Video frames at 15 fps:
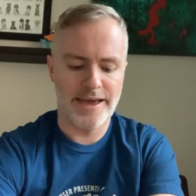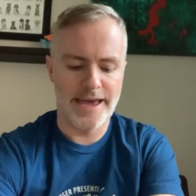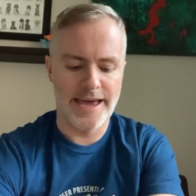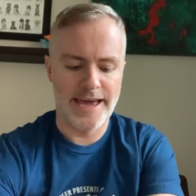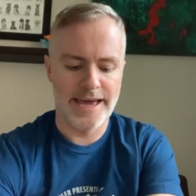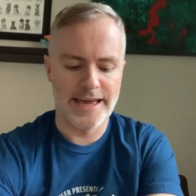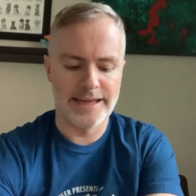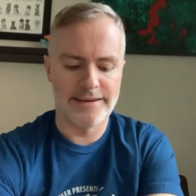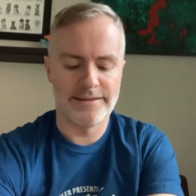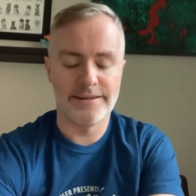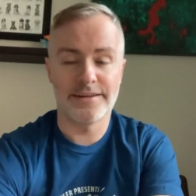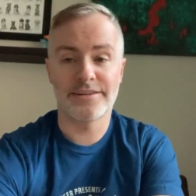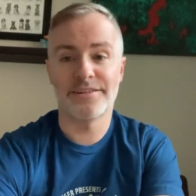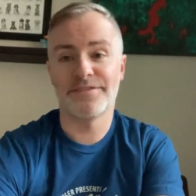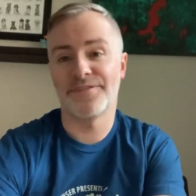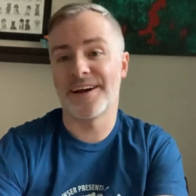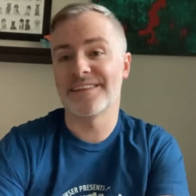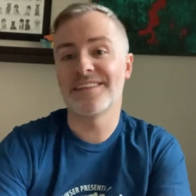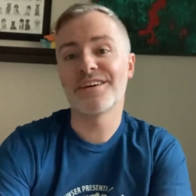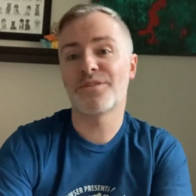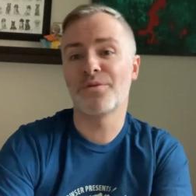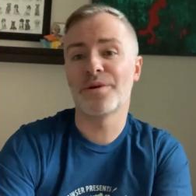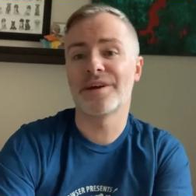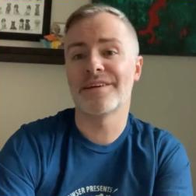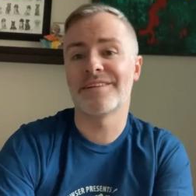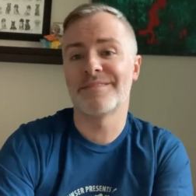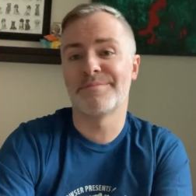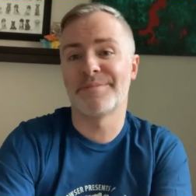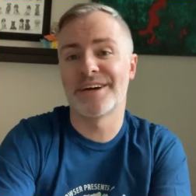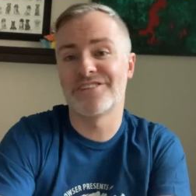And I could finally
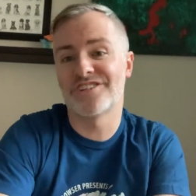quit my